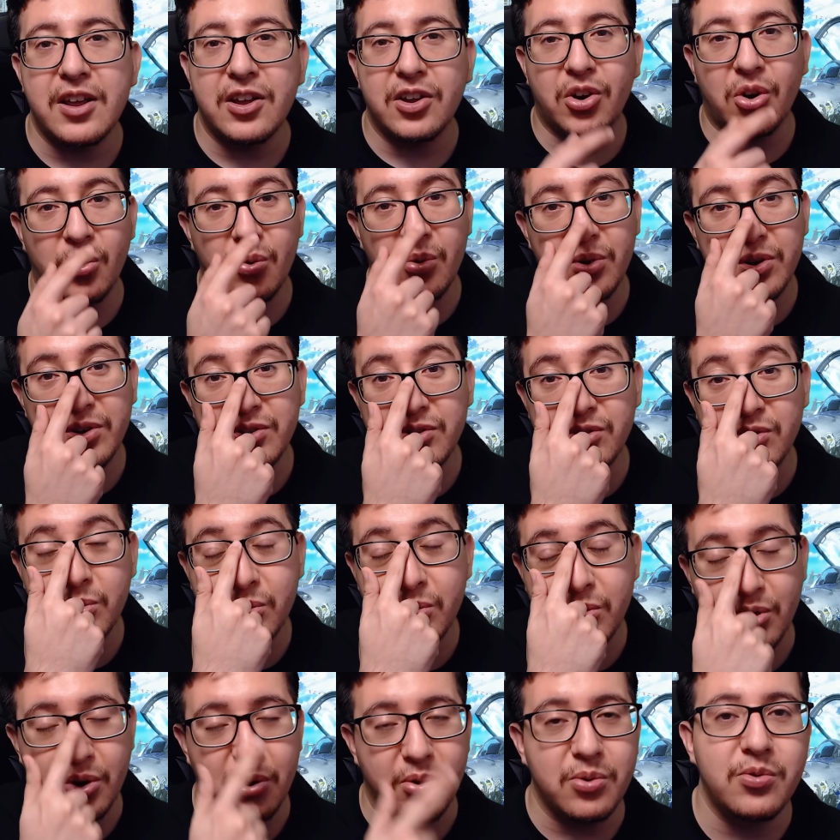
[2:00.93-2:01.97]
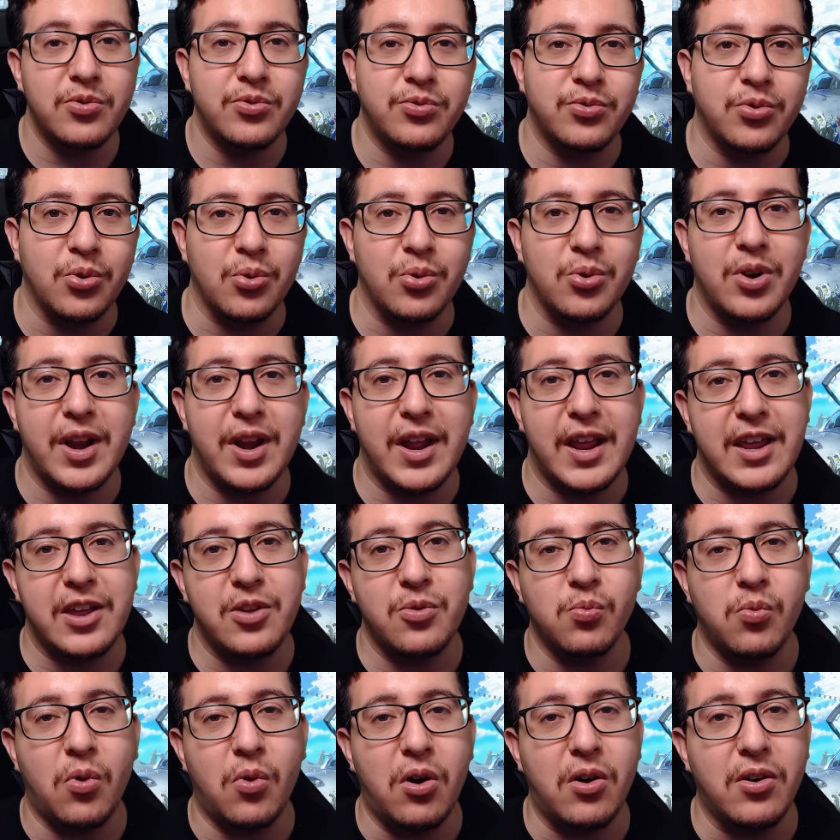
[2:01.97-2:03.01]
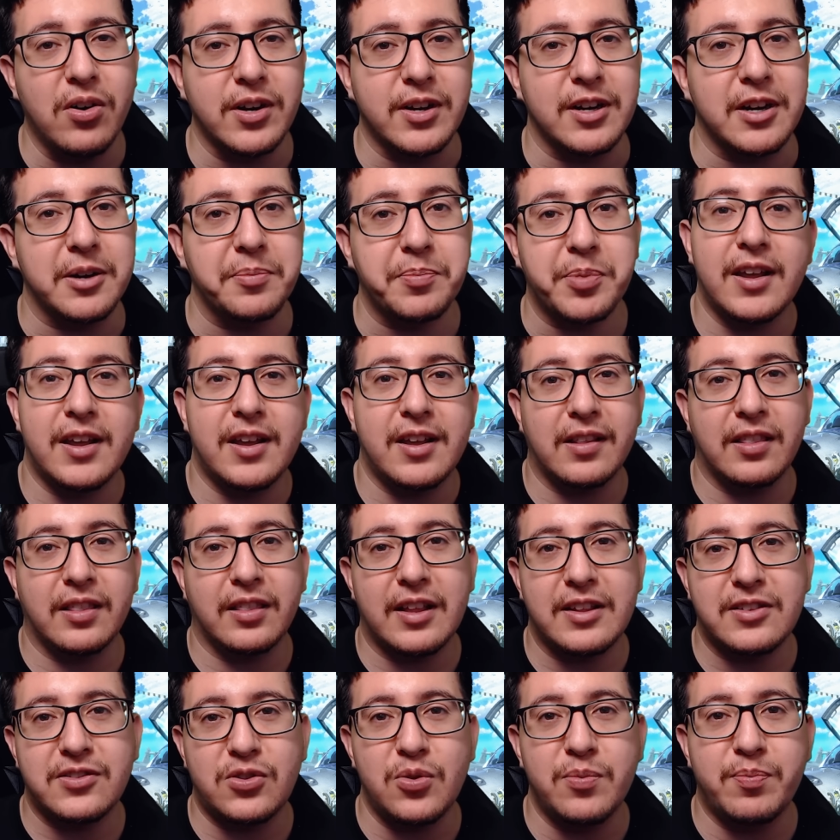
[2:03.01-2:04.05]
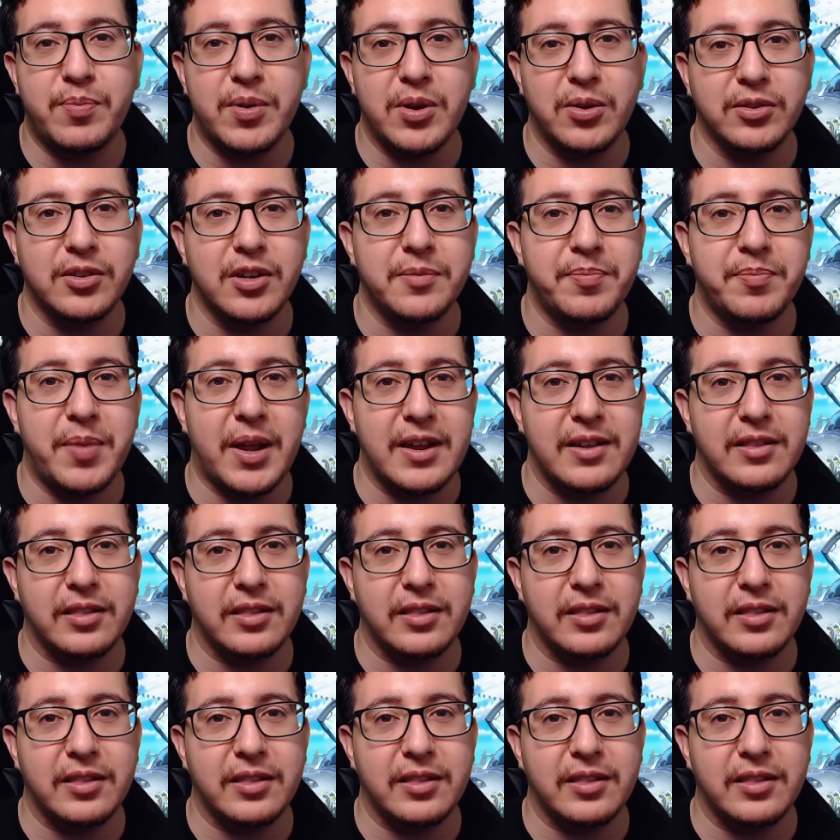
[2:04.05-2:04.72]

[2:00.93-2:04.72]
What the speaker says: going to go for a walk up. It lets you build up a